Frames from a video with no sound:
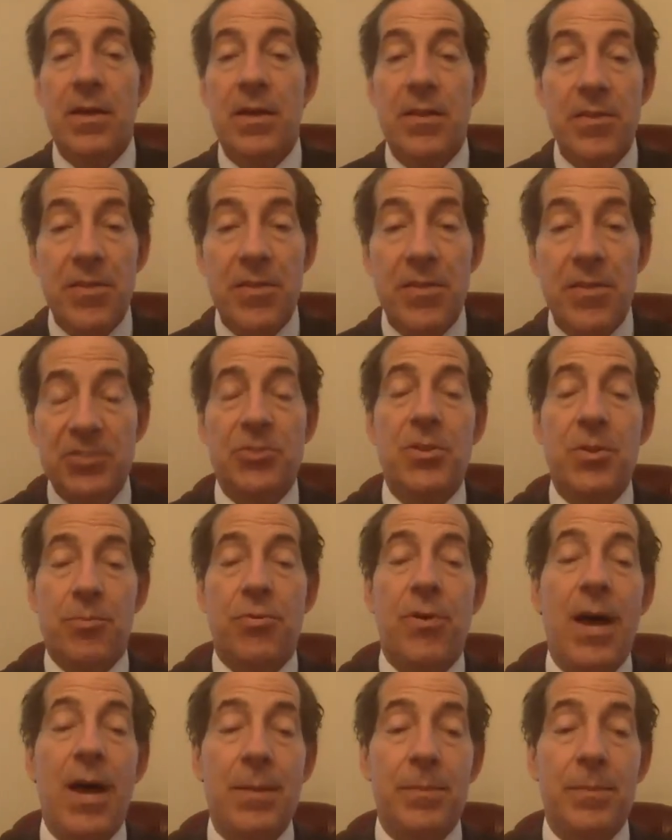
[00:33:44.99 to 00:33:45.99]
These are the
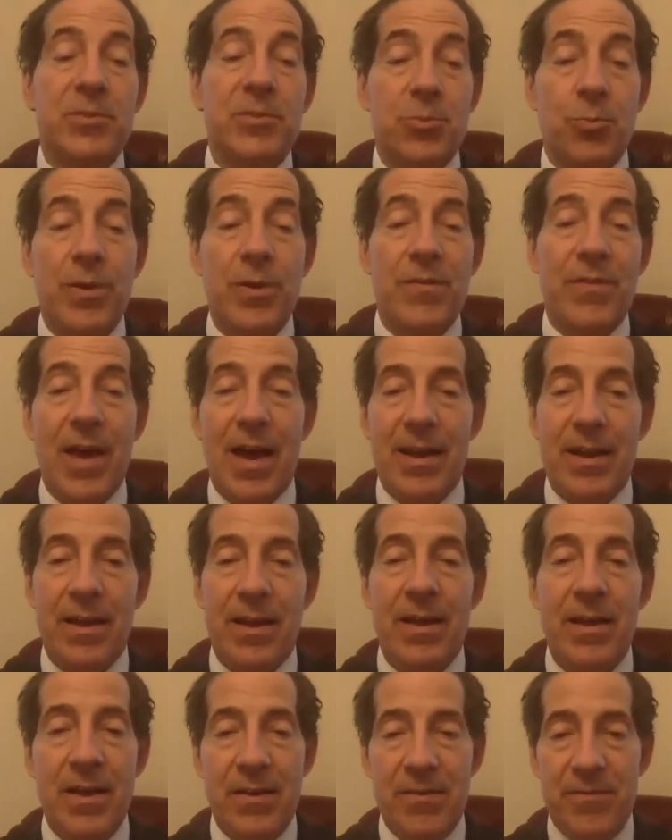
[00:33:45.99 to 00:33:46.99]
problems we've got to
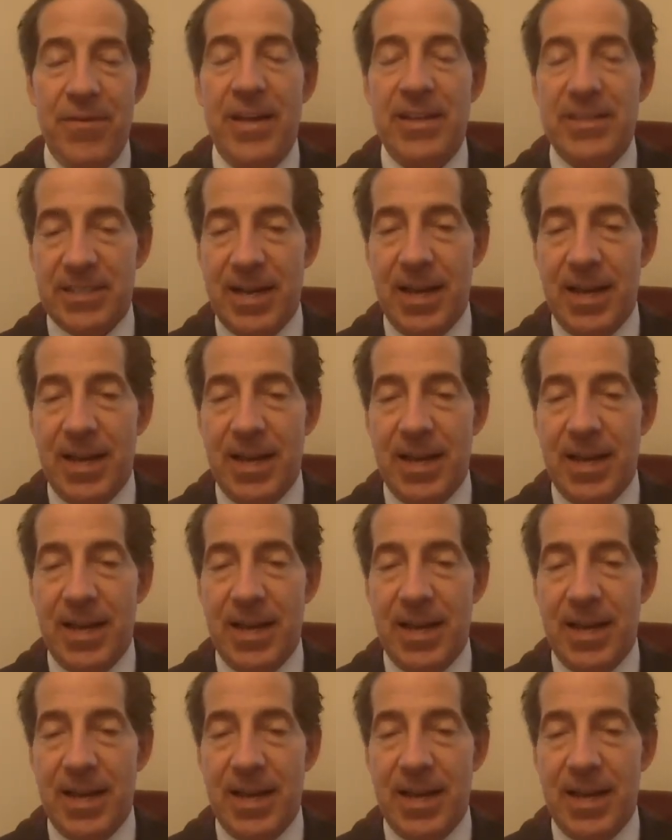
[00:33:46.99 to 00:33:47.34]
face.